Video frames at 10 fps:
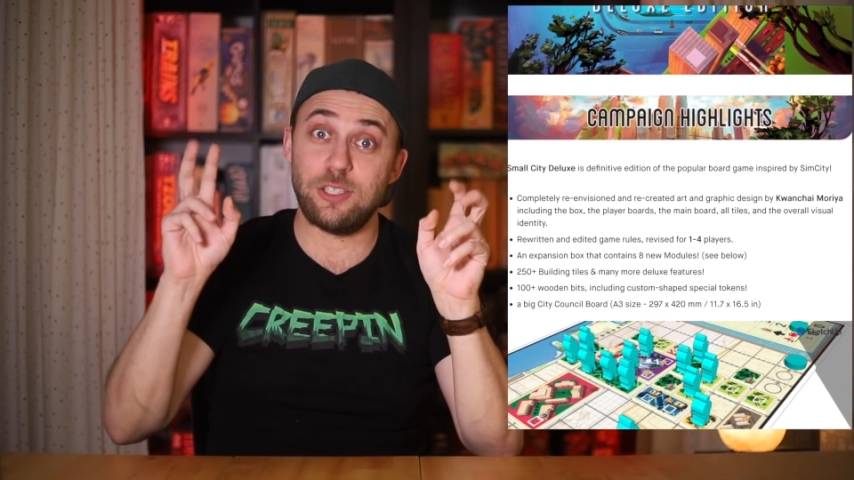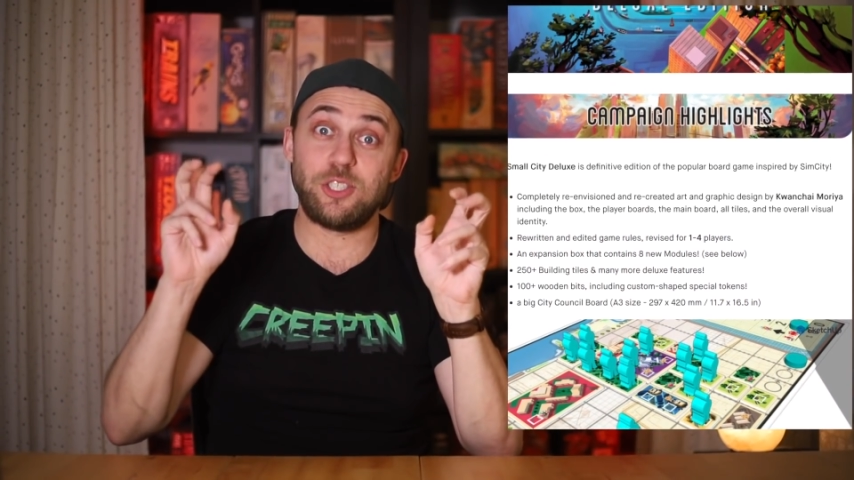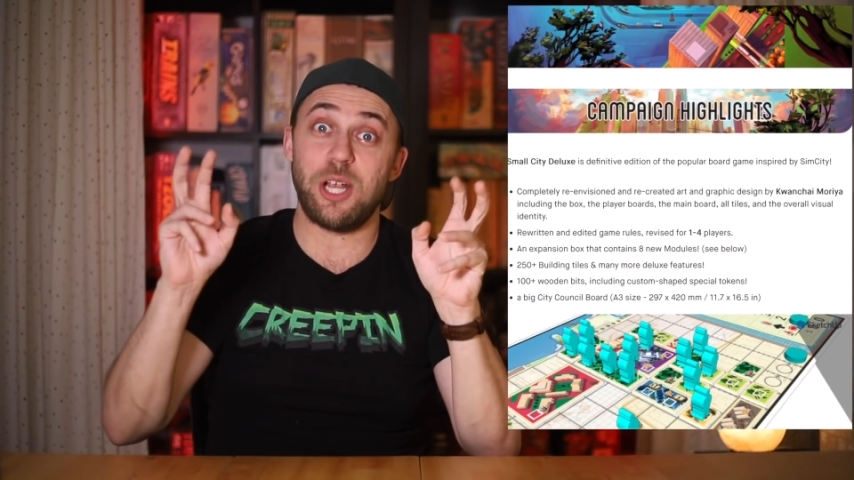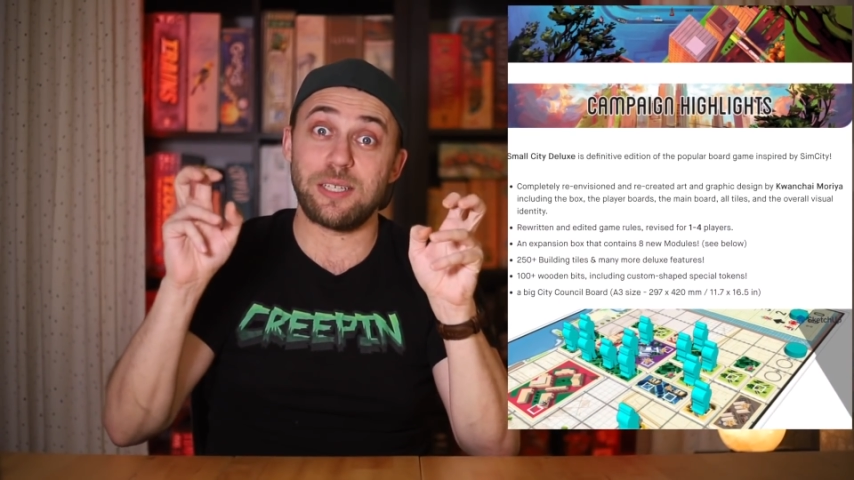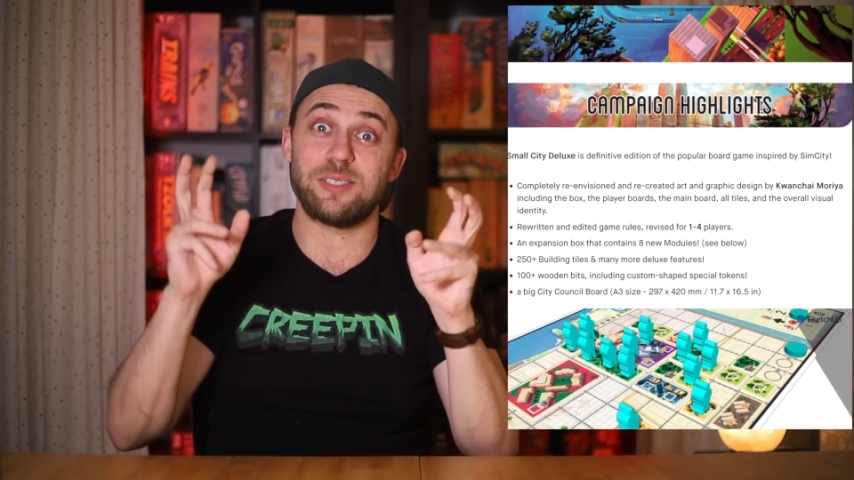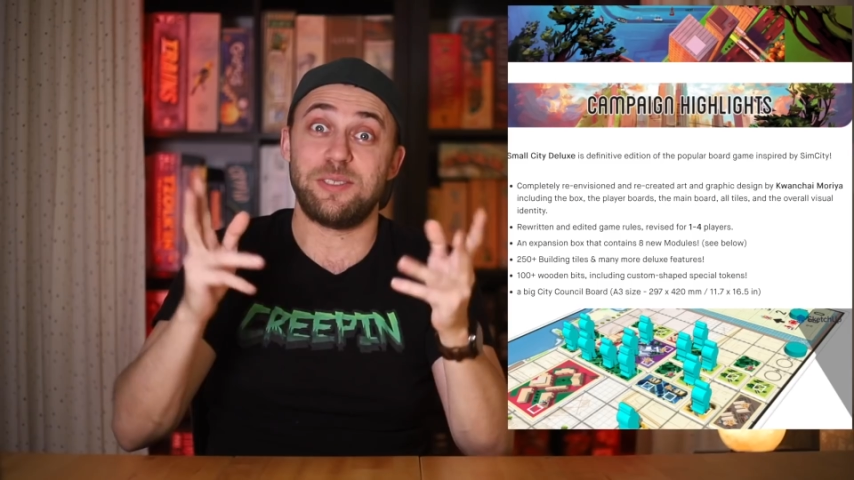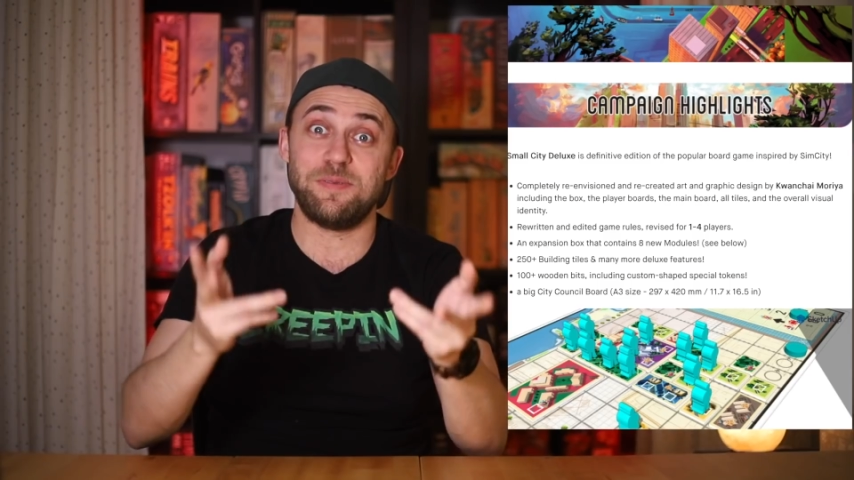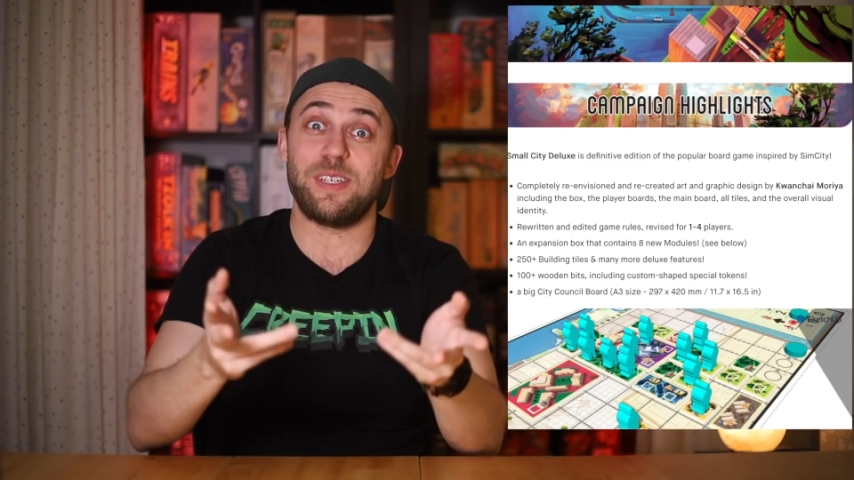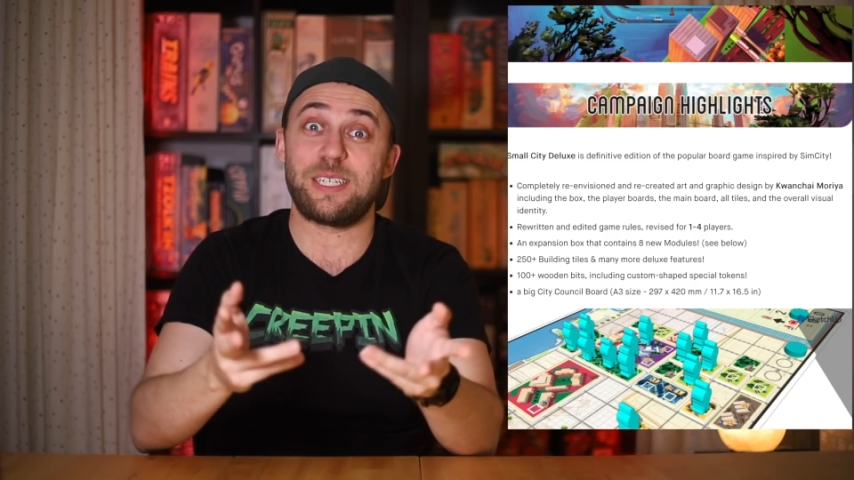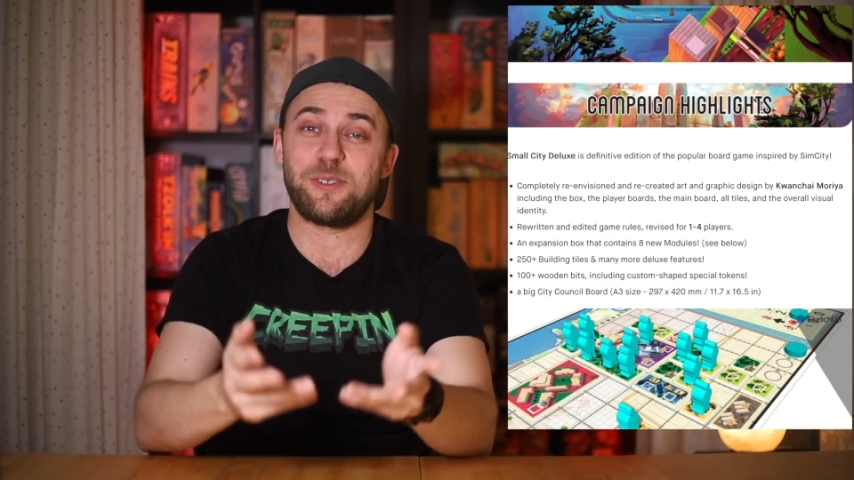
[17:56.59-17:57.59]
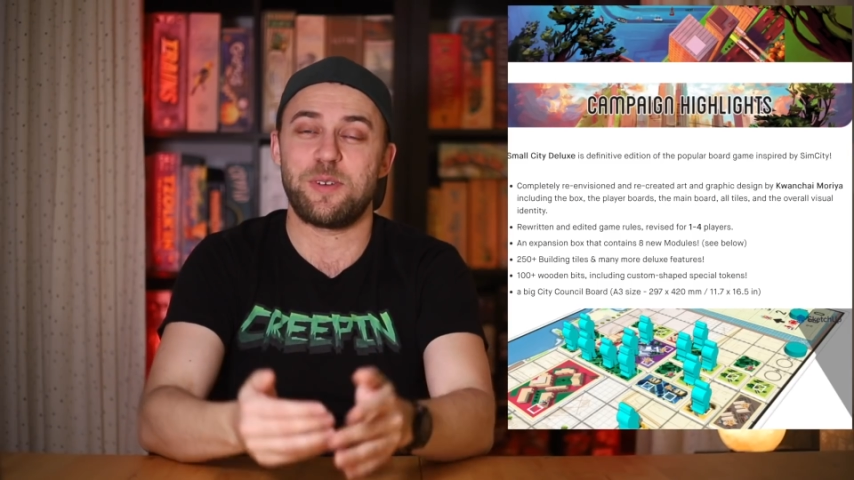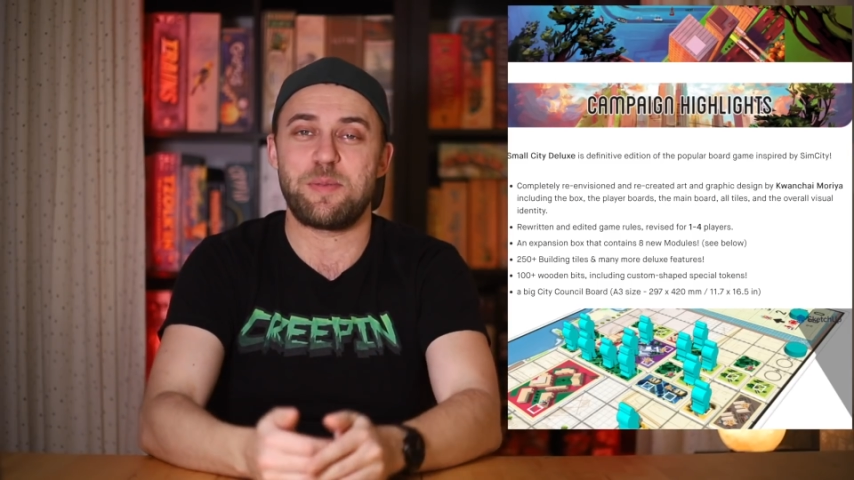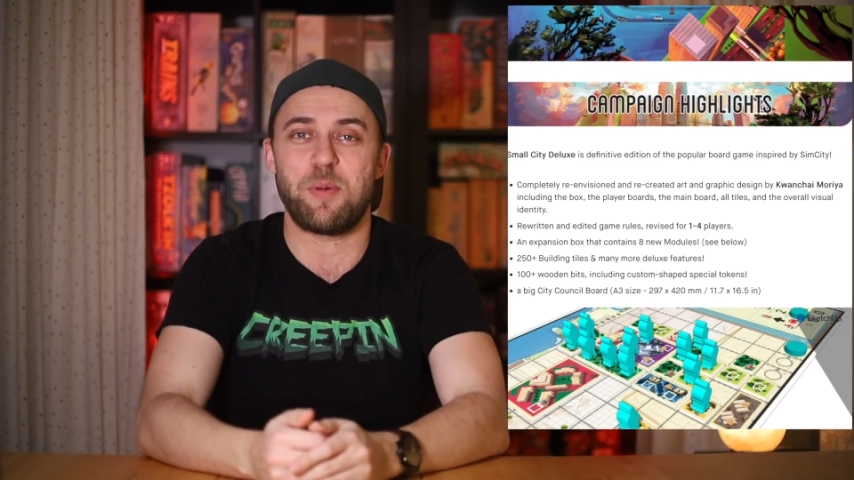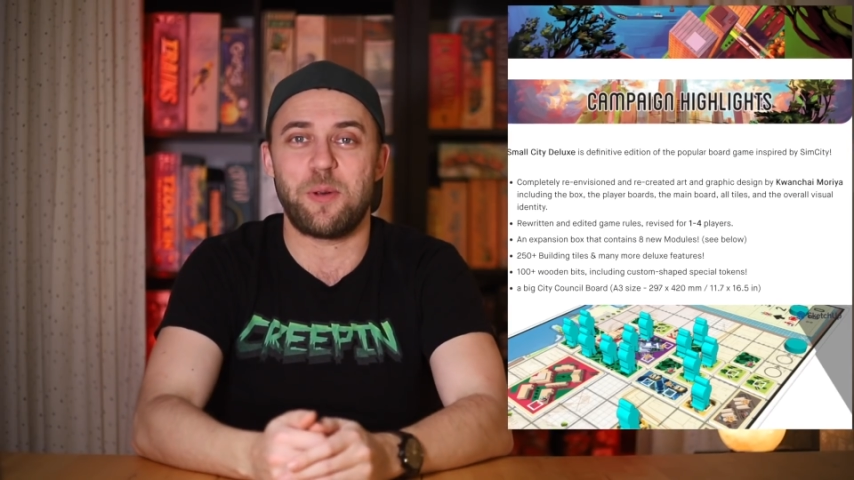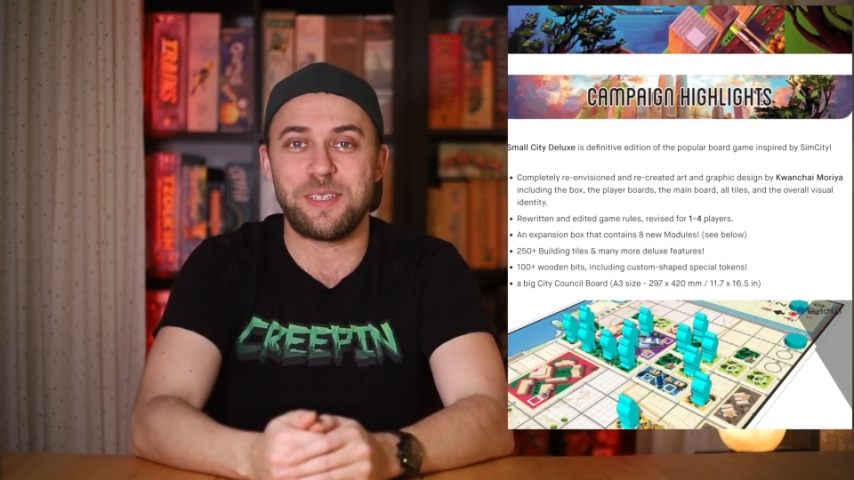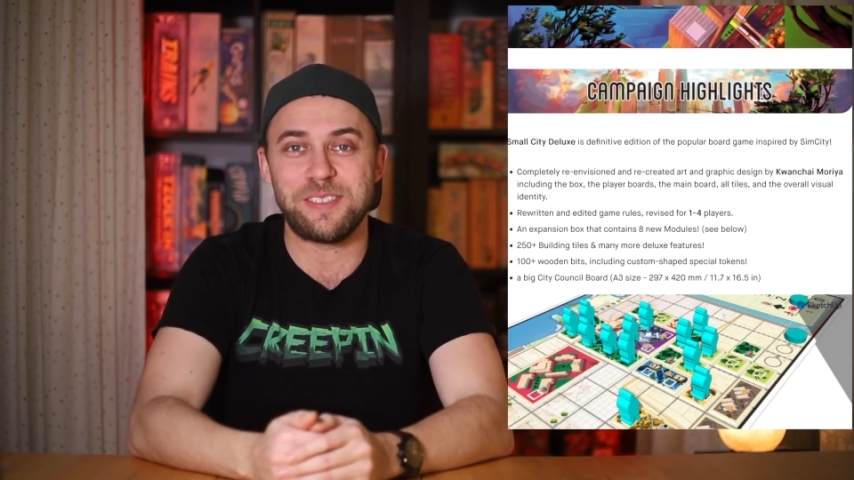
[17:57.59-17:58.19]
just victory points.